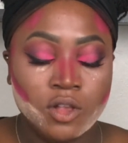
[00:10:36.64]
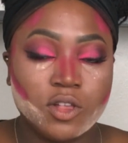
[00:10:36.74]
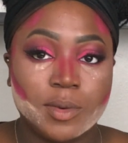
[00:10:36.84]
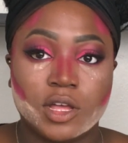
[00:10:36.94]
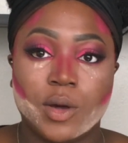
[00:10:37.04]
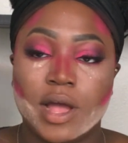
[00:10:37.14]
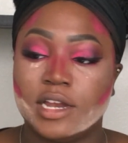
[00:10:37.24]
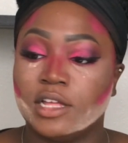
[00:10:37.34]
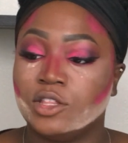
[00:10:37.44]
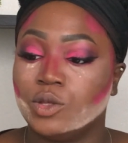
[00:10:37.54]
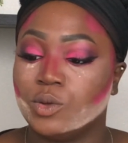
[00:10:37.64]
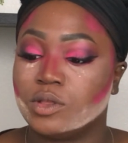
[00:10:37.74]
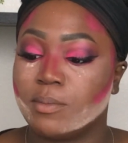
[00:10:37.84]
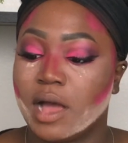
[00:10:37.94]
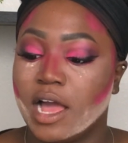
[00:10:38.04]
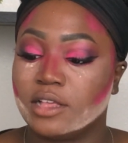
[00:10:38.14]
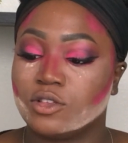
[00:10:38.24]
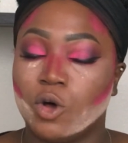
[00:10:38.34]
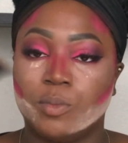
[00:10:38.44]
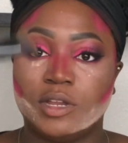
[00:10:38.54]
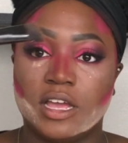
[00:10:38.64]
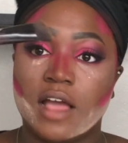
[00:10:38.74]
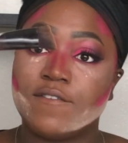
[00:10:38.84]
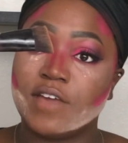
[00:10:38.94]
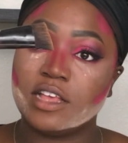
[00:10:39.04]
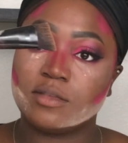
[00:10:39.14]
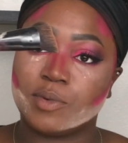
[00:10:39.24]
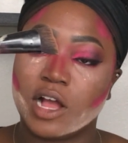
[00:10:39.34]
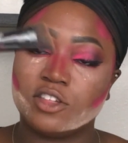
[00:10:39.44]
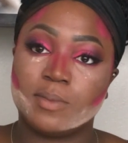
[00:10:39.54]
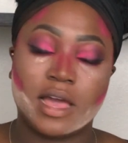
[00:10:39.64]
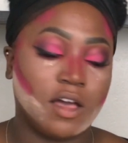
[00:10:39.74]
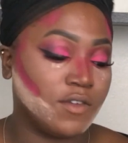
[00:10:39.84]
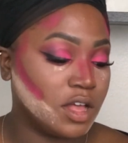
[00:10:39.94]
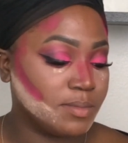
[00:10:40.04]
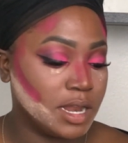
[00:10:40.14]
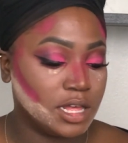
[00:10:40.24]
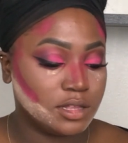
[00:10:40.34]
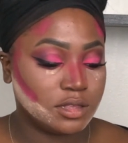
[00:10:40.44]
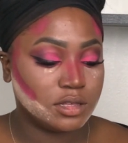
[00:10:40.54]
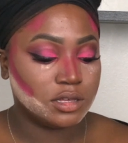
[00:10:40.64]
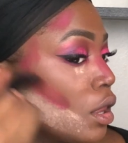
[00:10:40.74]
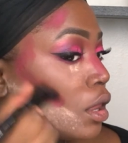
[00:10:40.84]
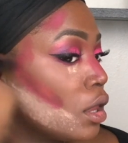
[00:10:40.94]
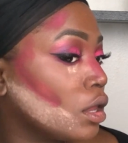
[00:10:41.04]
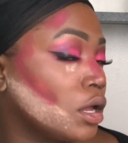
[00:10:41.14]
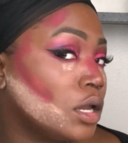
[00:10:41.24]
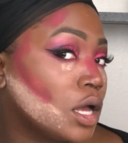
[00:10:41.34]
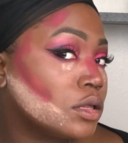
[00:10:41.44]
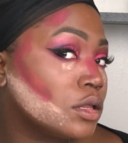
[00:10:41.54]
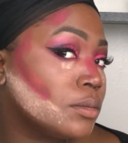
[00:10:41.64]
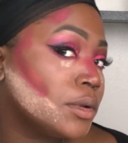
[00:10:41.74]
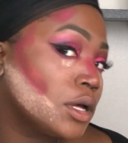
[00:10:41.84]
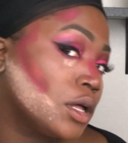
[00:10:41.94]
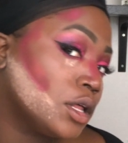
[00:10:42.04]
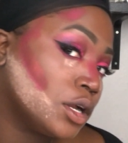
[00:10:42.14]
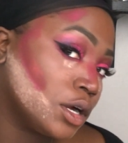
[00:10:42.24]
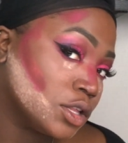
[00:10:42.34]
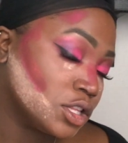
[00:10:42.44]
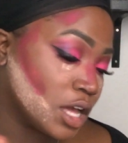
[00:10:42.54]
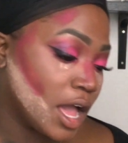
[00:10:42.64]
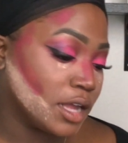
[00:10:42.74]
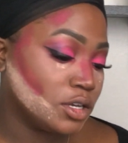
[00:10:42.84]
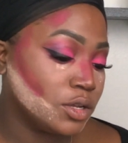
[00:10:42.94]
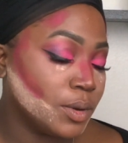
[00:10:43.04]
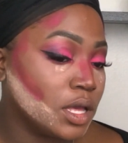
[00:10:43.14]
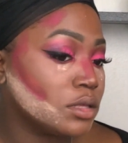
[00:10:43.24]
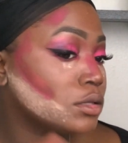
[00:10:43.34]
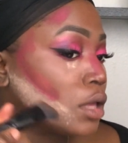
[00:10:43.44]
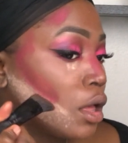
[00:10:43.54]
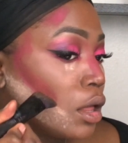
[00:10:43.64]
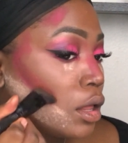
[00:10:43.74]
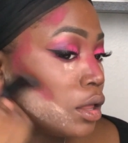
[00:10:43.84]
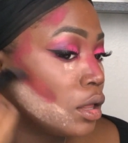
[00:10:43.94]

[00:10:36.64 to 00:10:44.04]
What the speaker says: So I'm going to go ahead and use my Sculpting Face Brush by e.l.f. Cosmetics. And it has a little bit of glitter and shine to it, so